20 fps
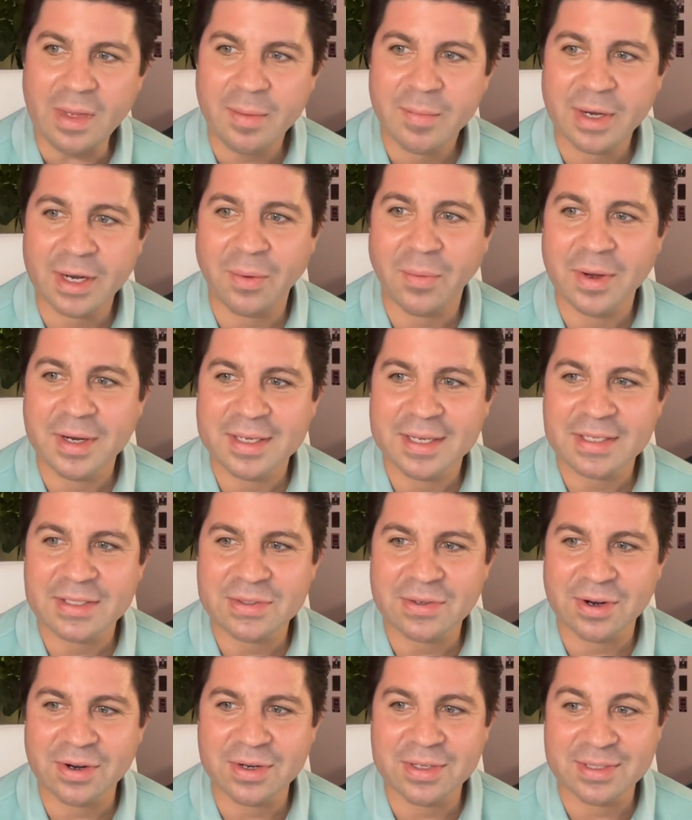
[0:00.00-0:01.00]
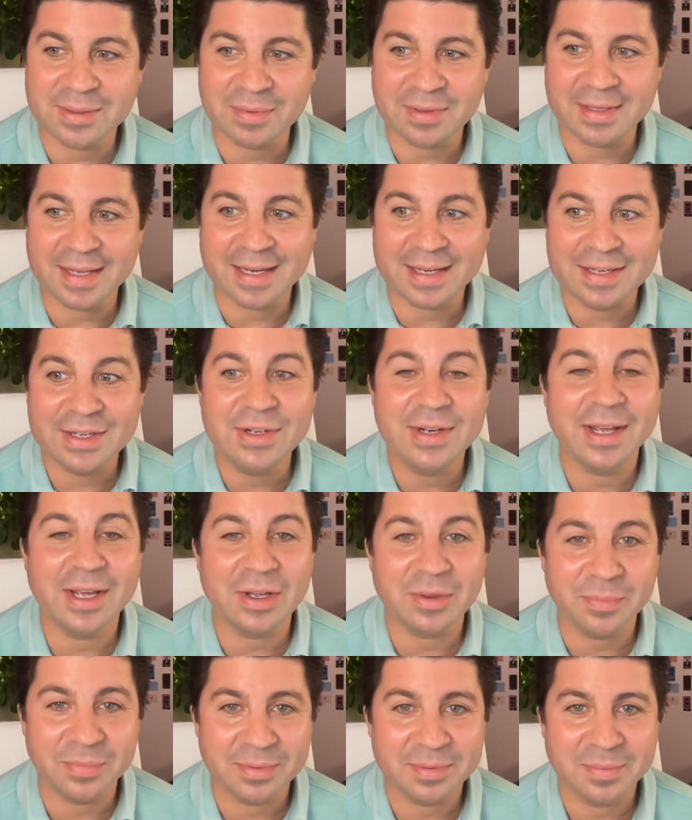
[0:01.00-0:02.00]
But I want to get started on something that could
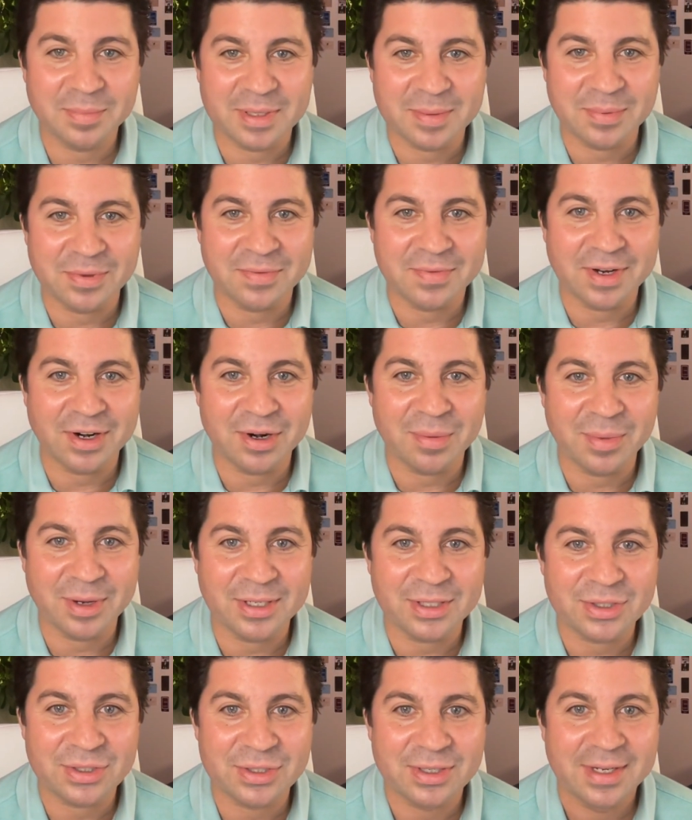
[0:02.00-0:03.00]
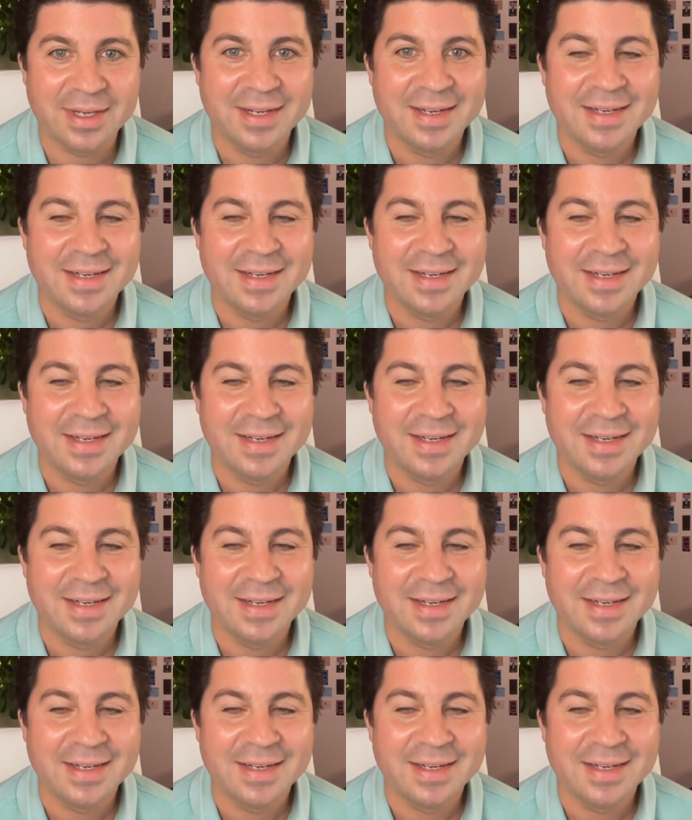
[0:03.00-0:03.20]
help people very much.